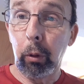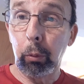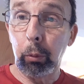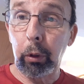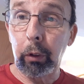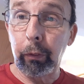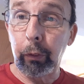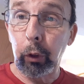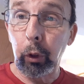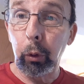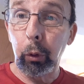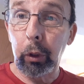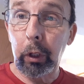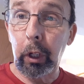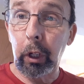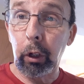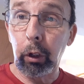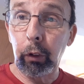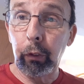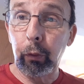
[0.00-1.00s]
review
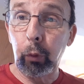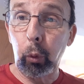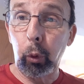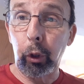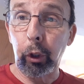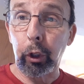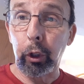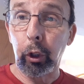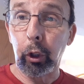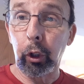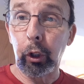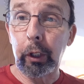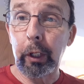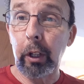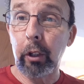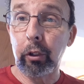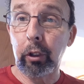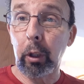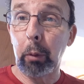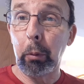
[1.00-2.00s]
here for your
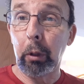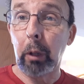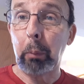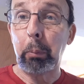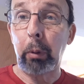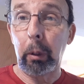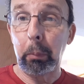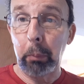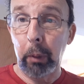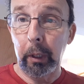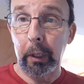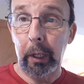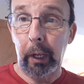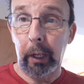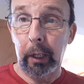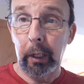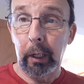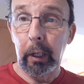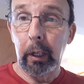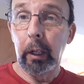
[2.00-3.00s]
test coming up on Monday.